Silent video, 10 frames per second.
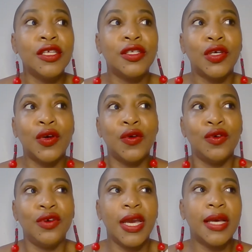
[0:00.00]

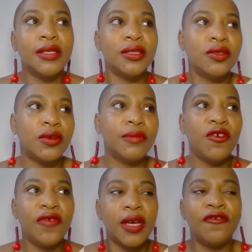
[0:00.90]
So as the
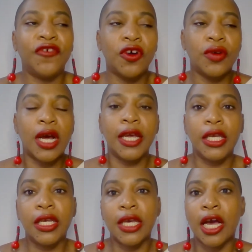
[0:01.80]
movie unfolded,
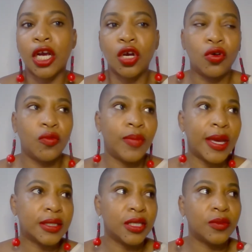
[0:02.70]
Iago
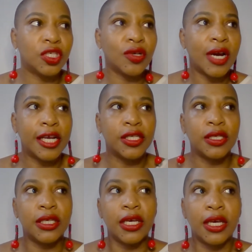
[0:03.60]
basically was trying
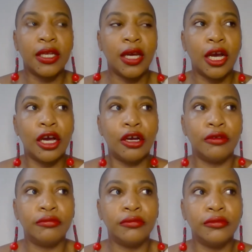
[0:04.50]
to get,
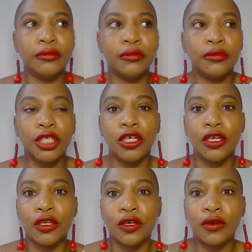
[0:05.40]

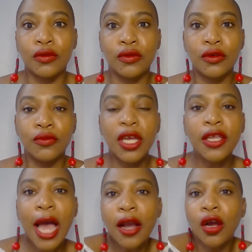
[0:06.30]

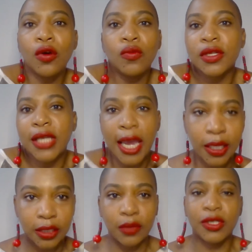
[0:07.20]
Iago was
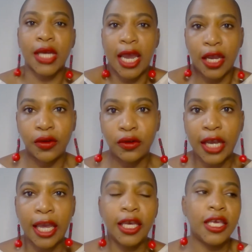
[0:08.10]
a hater.
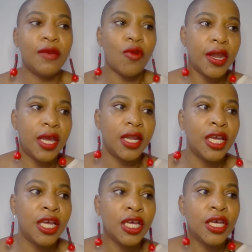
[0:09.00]
Okay, he
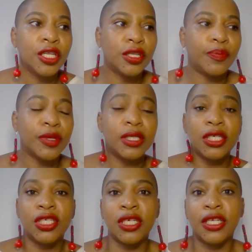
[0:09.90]
wanted the
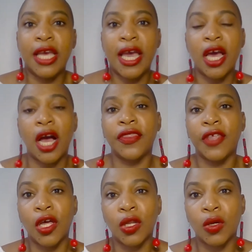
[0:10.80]
position that
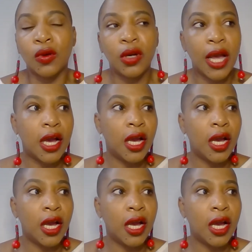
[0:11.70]
Othello